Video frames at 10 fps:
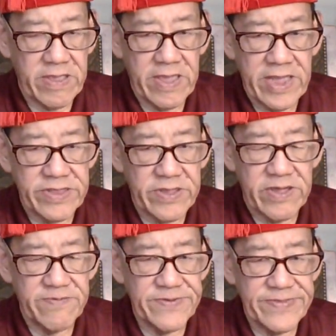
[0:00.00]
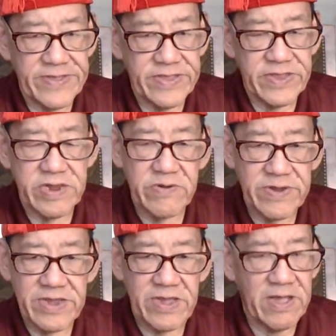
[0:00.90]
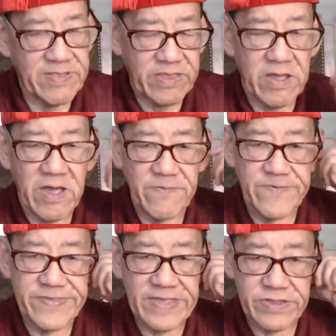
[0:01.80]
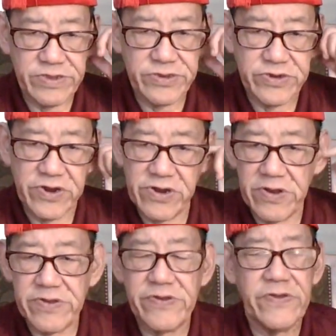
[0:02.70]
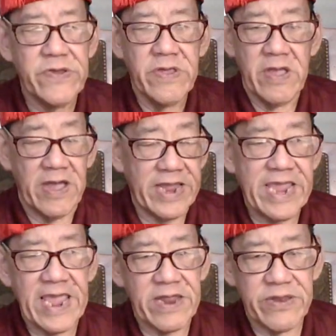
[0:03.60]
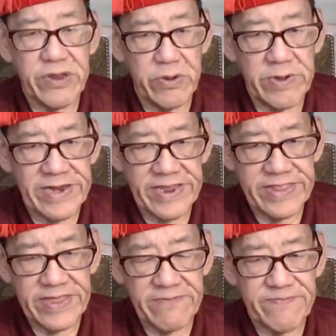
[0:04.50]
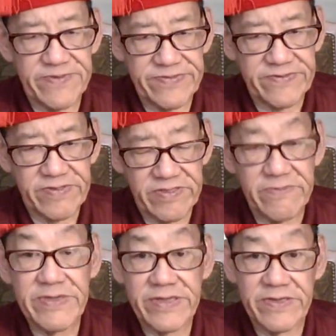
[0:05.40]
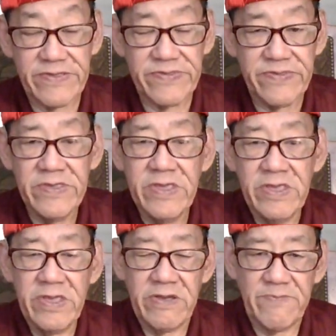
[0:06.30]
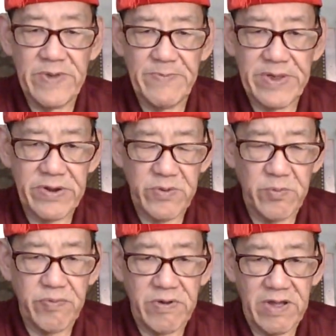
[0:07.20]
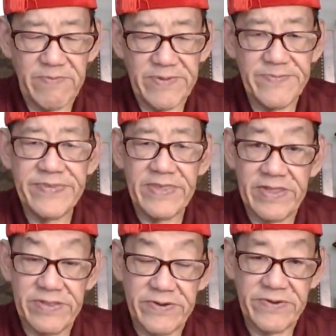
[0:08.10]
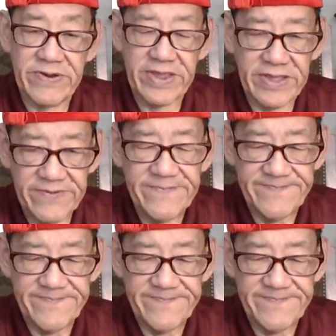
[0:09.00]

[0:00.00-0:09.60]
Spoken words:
at the office at the dairy, at the office at the church, I can't do anything physically because of my medical problems and the hernia.